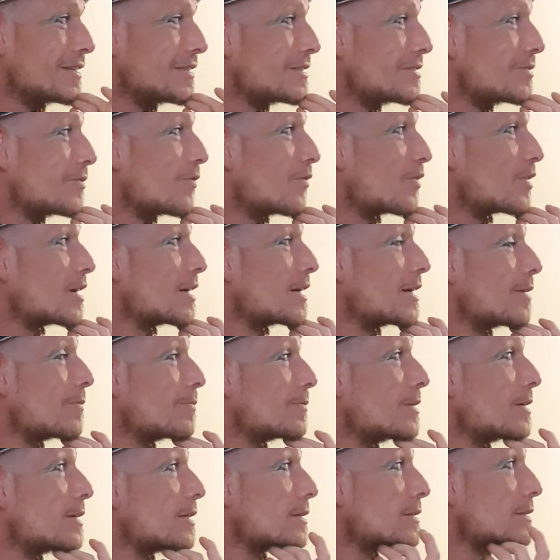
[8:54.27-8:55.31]
it's not fucking
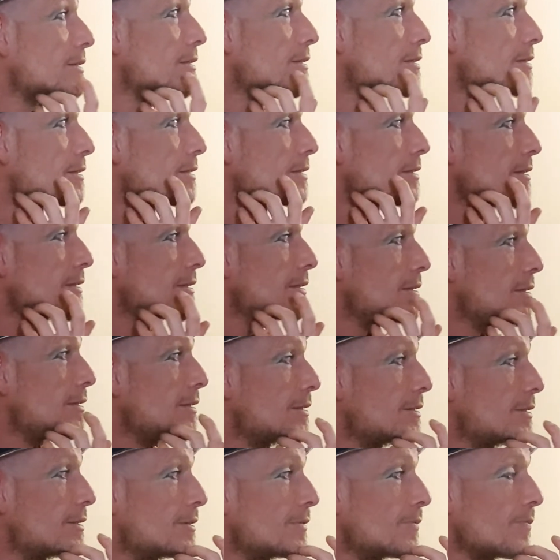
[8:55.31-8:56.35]
happening.
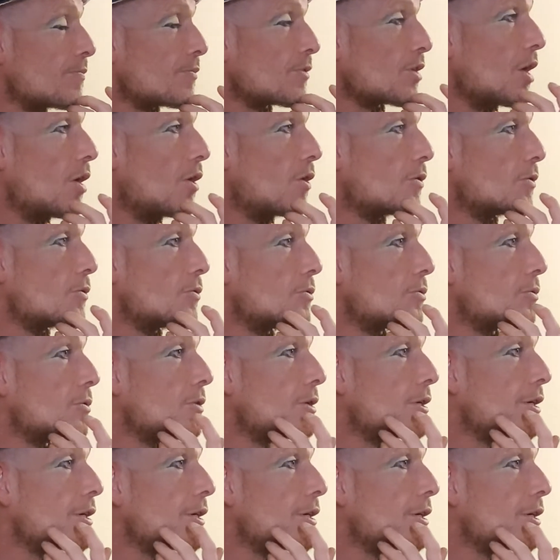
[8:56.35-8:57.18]
Oh,